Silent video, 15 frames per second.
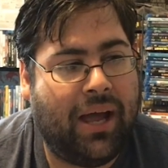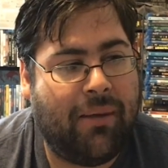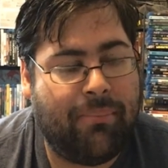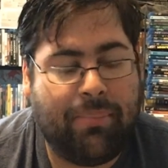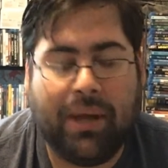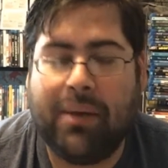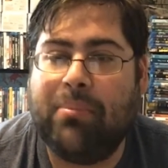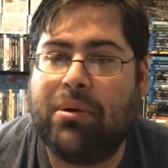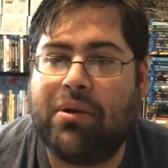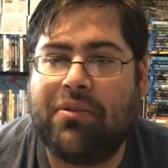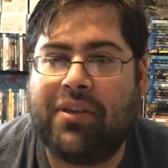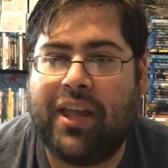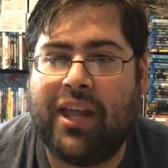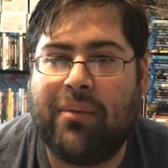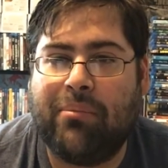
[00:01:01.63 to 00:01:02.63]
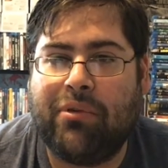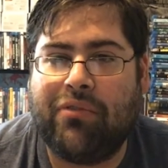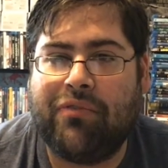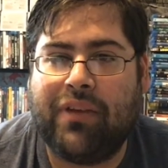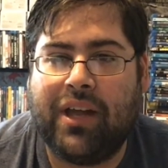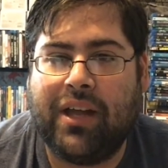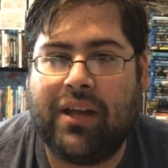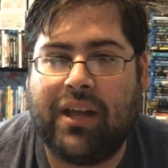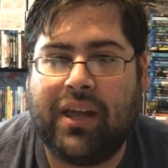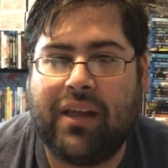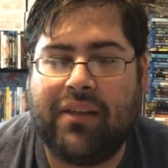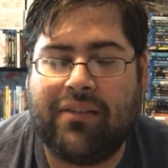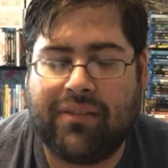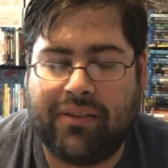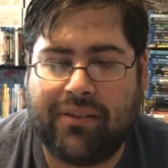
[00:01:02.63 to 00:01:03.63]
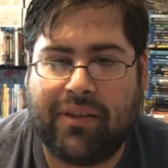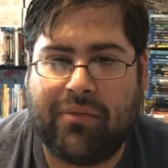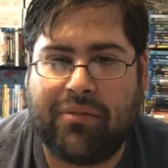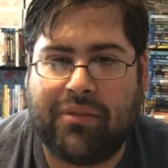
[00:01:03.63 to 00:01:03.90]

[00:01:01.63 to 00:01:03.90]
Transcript: a big Bruce Campbell fan since I